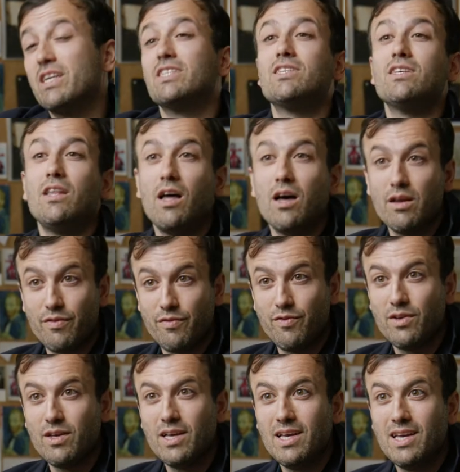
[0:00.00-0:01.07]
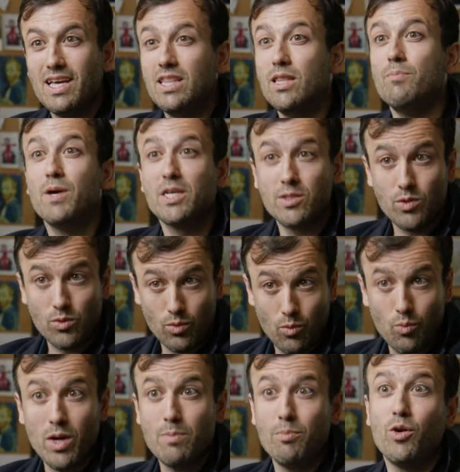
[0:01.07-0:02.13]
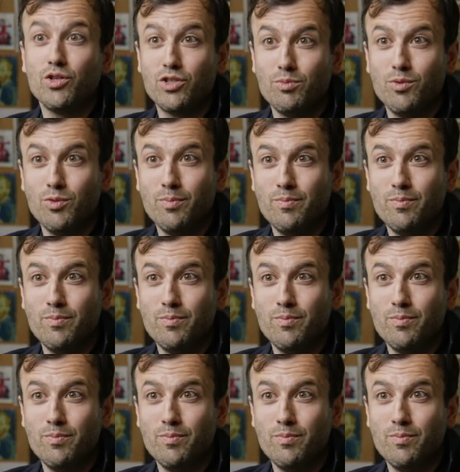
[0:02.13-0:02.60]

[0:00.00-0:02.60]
it to life in the best way possible.